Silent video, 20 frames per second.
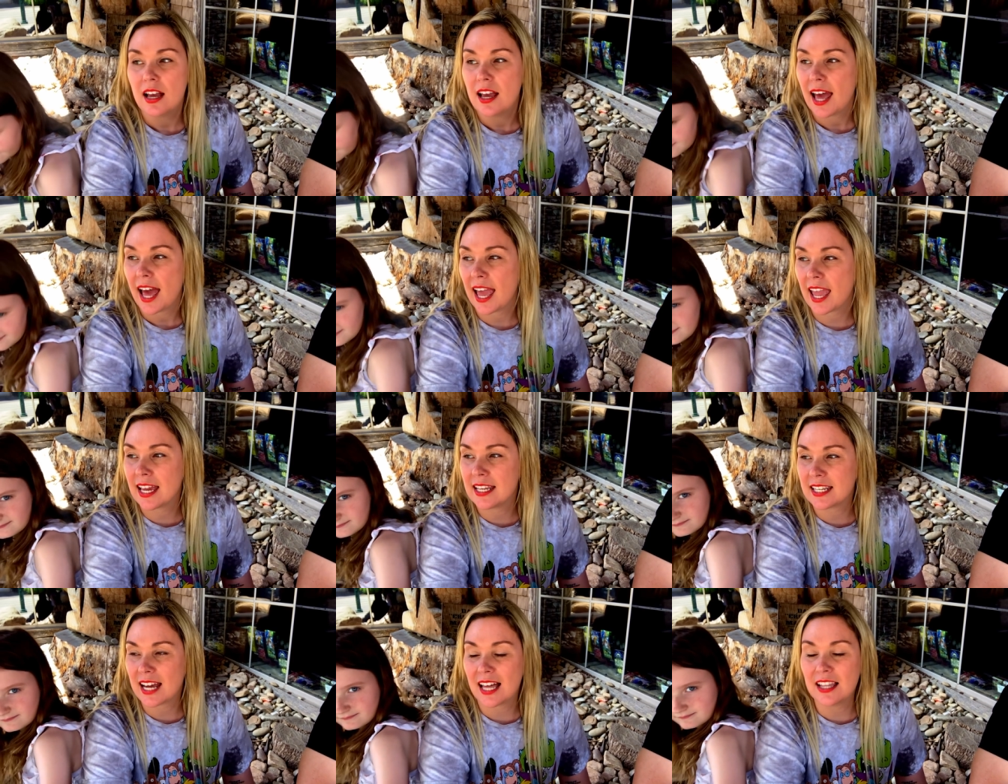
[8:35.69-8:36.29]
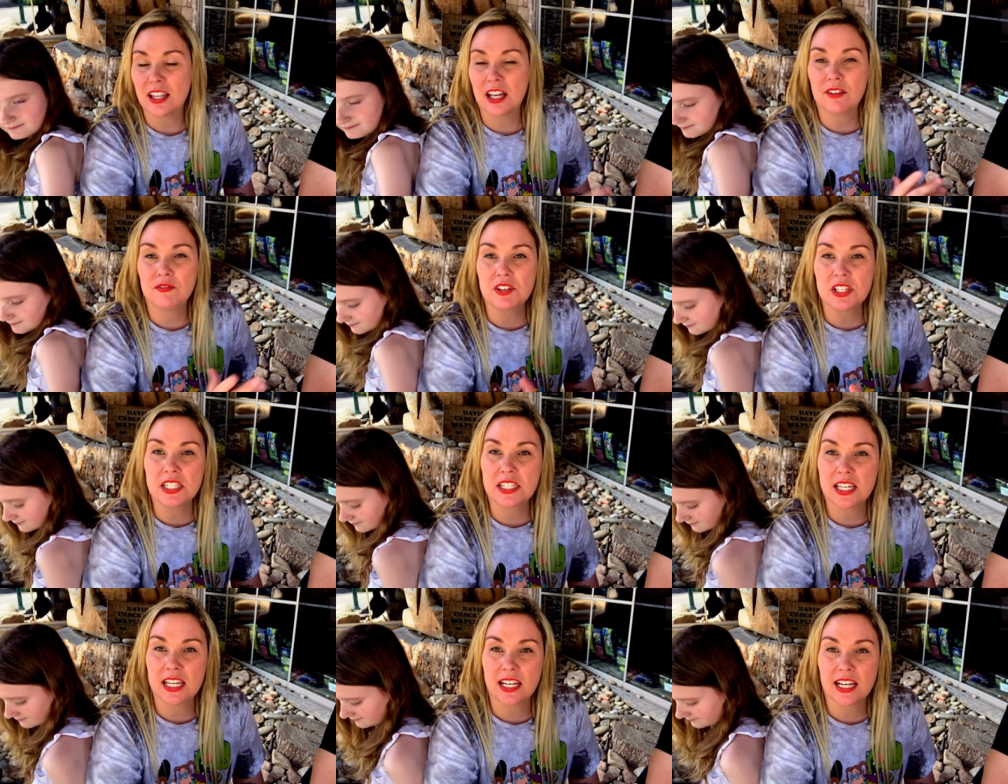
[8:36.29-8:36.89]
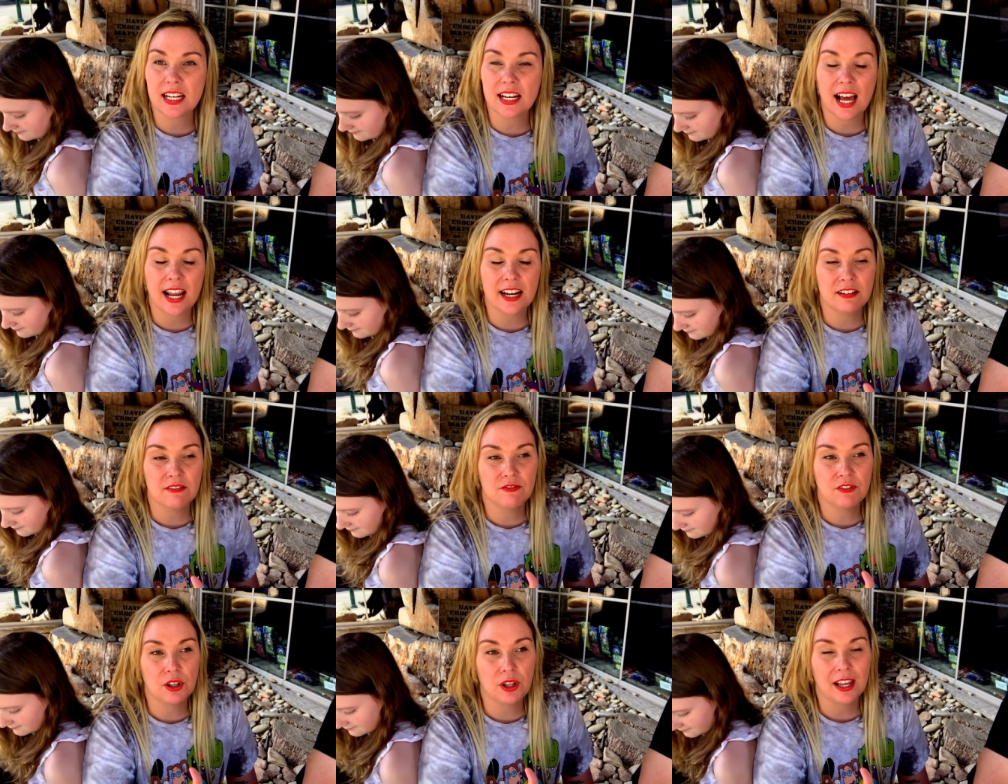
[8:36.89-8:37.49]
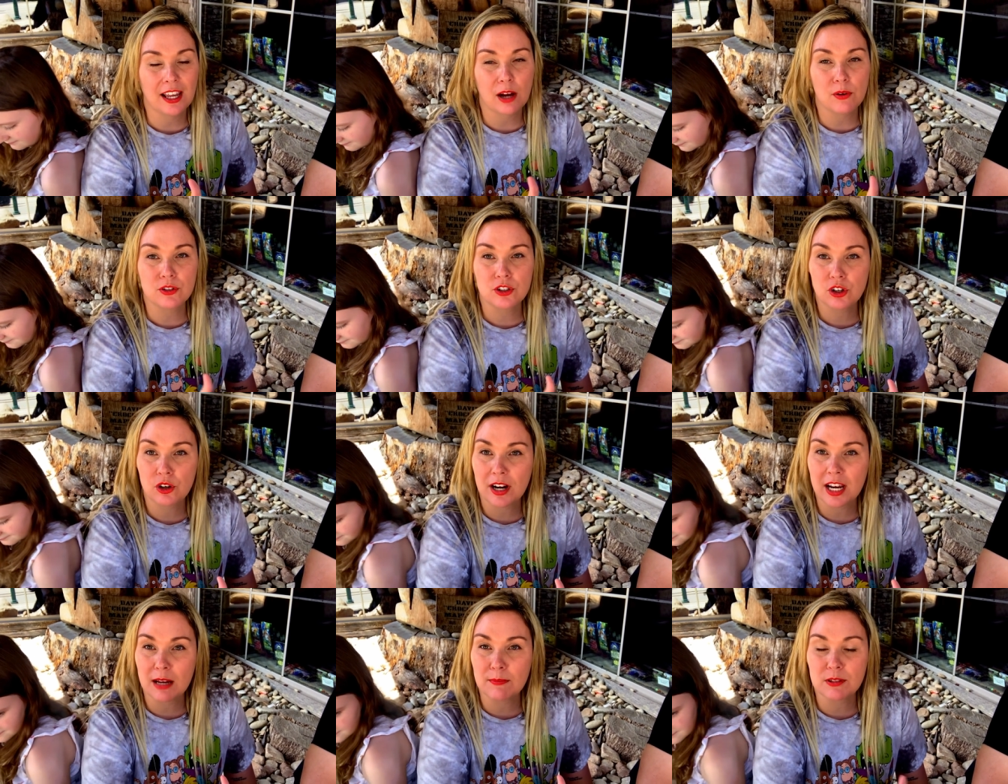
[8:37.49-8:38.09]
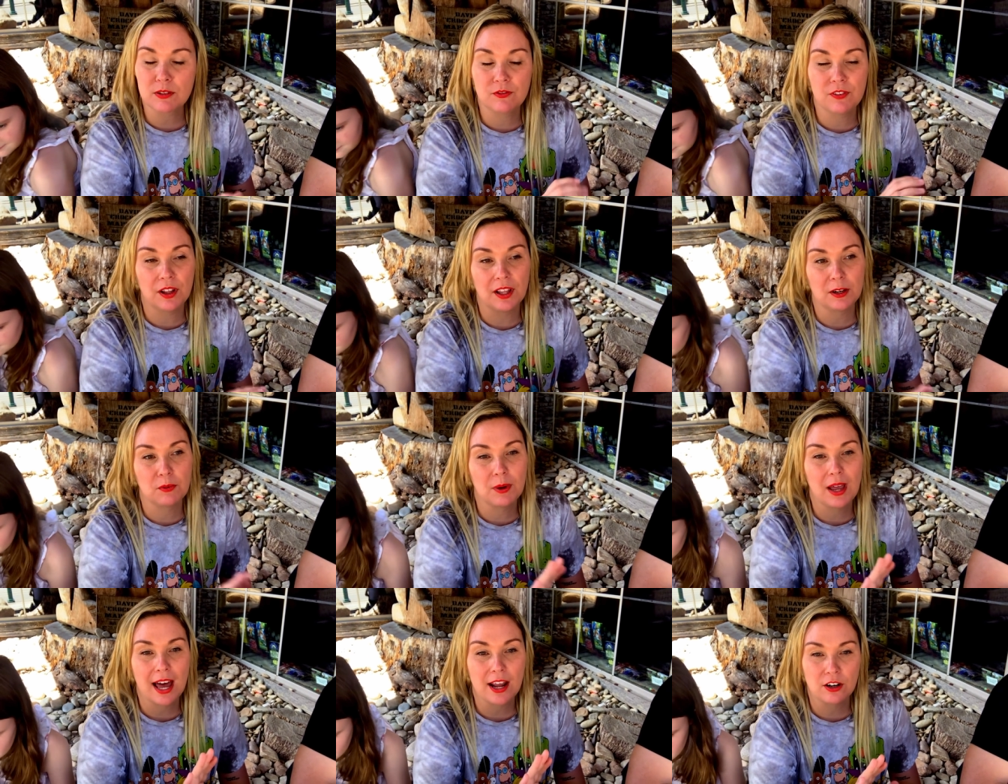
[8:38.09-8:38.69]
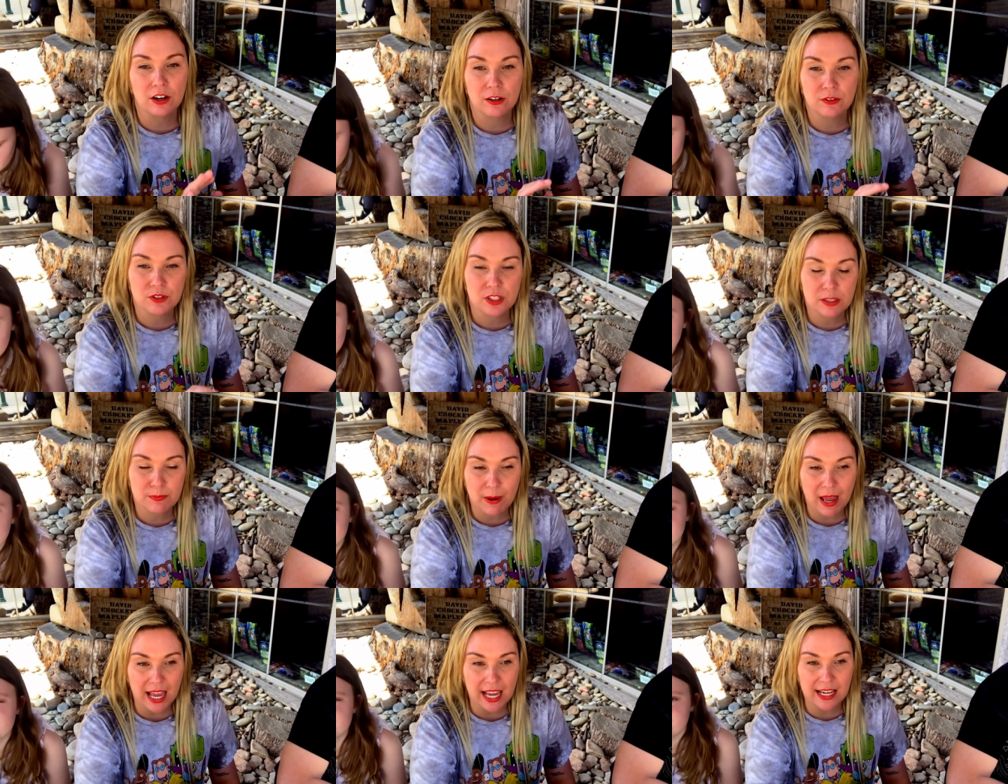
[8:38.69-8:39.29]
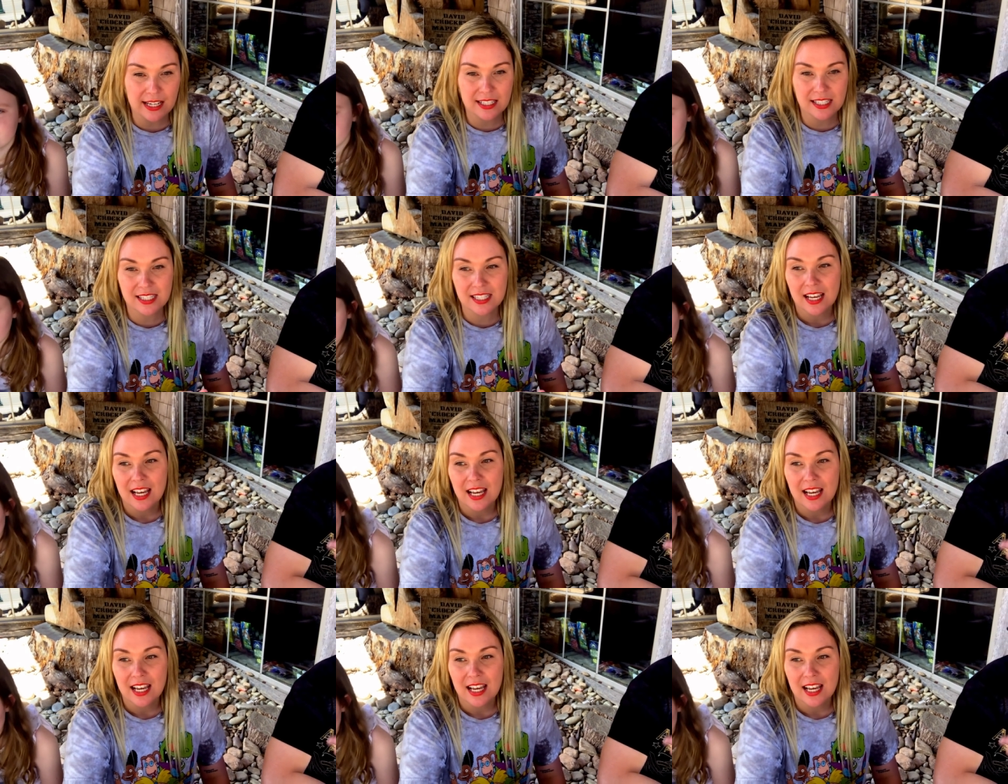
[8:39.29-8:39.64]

And I love the seating. I didn't feel like I was cramped, felt like we had our own space.